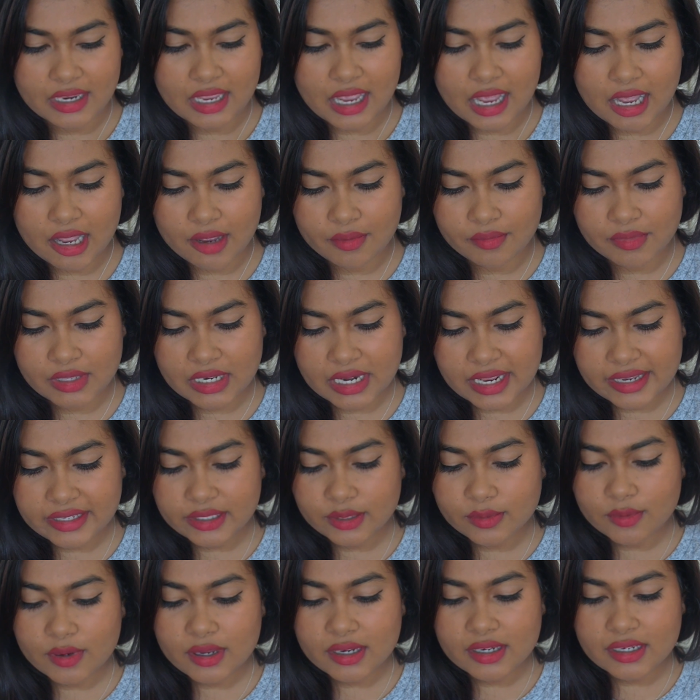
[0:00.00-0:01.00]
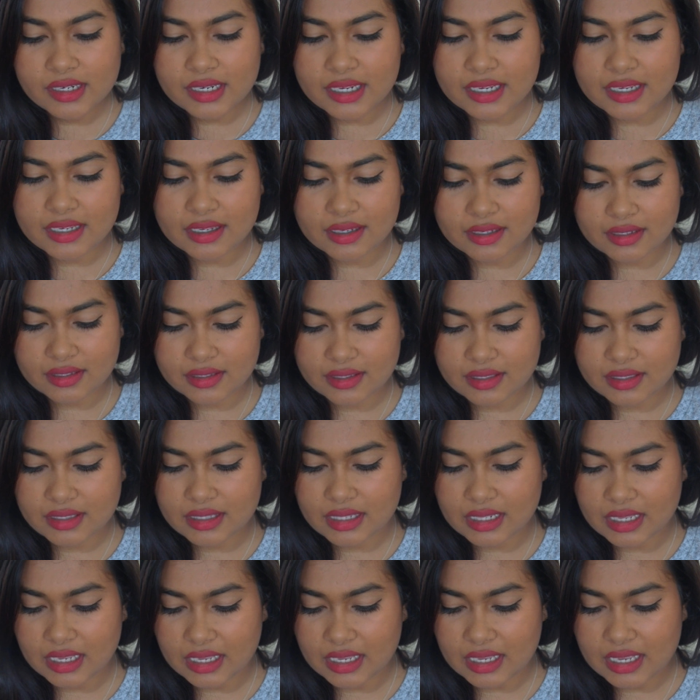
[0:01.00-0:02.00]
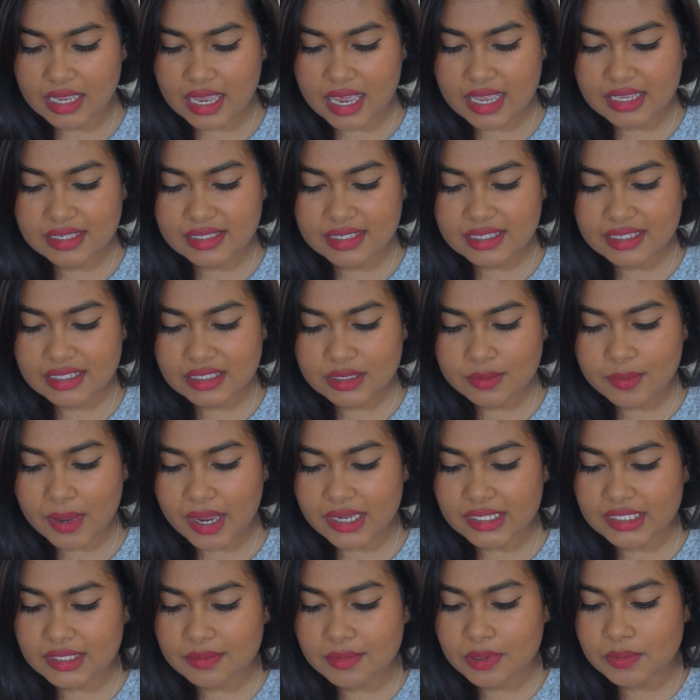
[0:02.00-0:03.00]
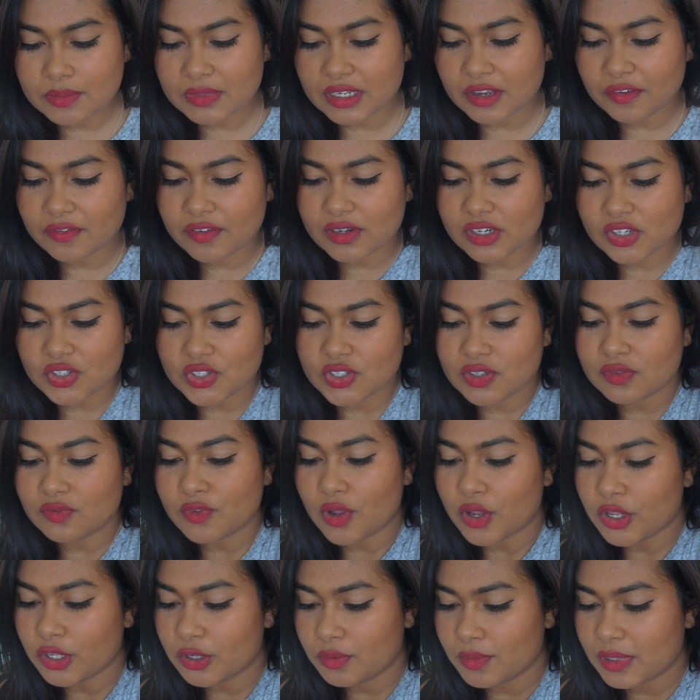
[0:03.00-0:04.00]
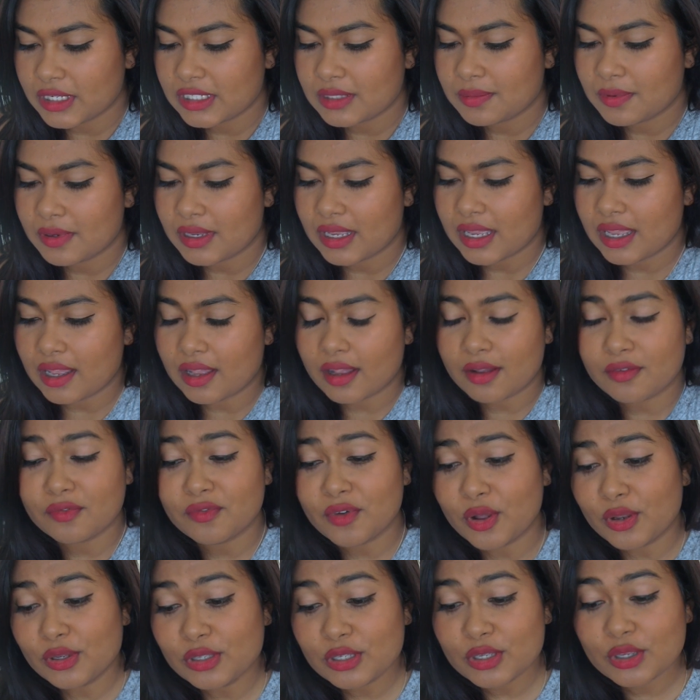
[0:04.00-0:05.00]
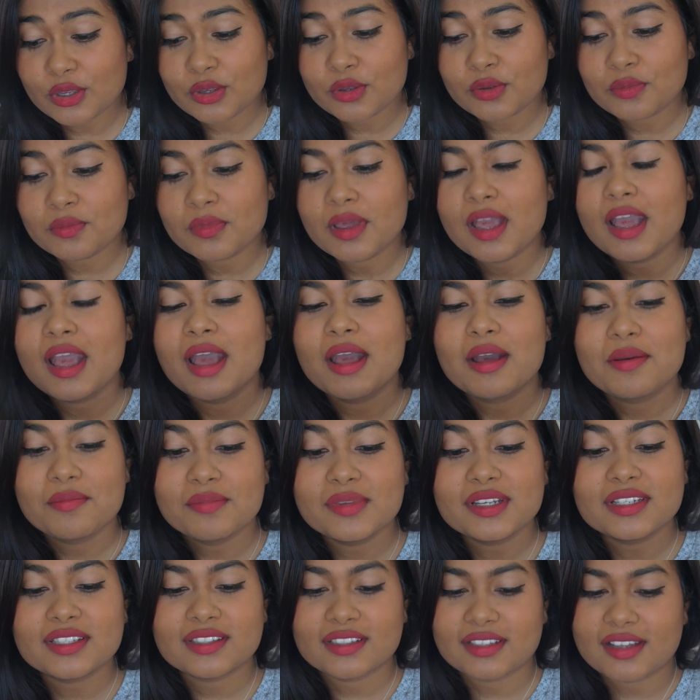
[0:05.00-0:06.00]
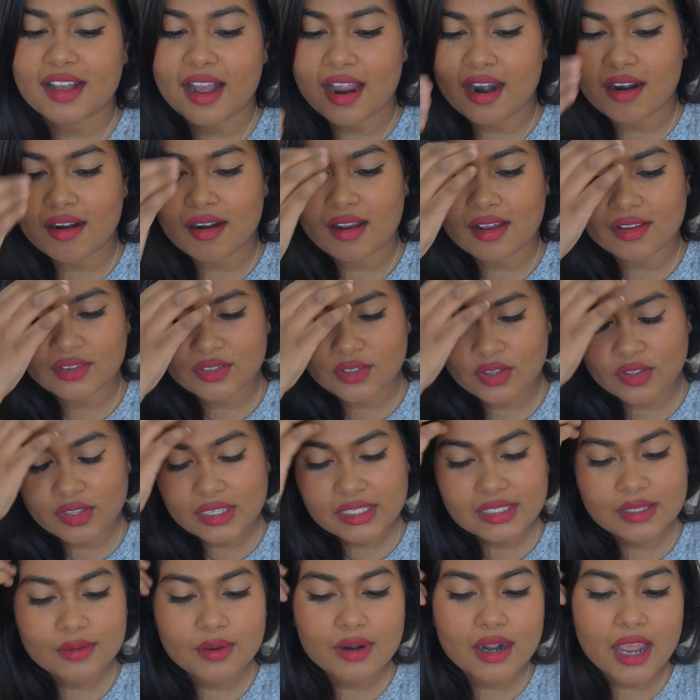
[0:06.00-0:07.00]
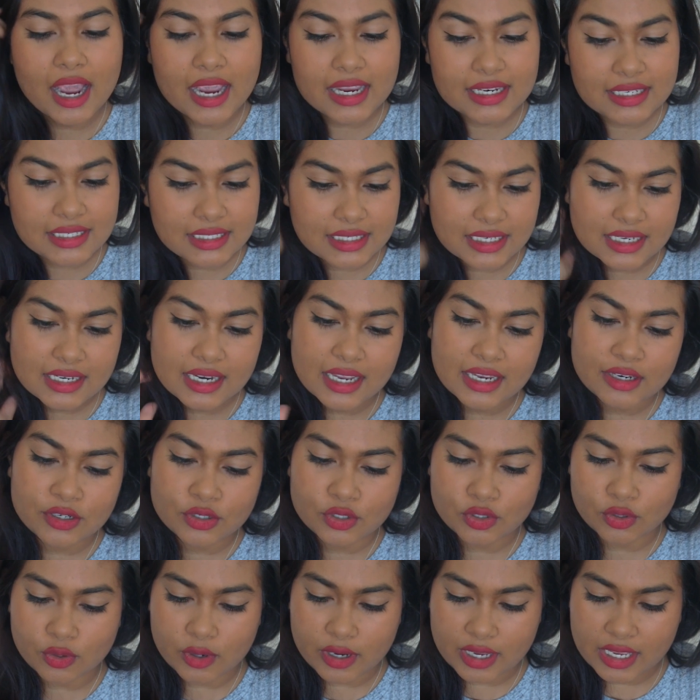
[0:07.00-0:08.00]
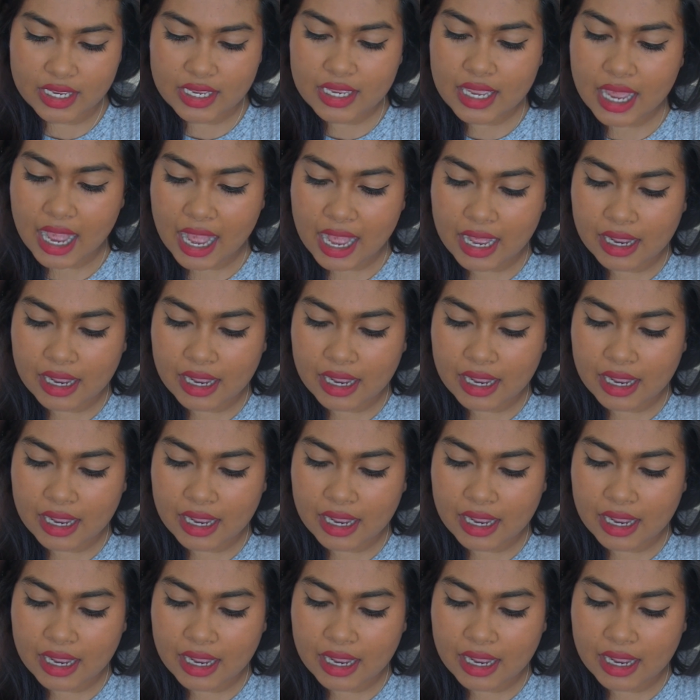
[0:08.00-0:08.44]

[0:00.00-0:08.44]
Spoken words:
The next one is the Essence Maximum Definition Volume Mascara. So this one I did enjoy.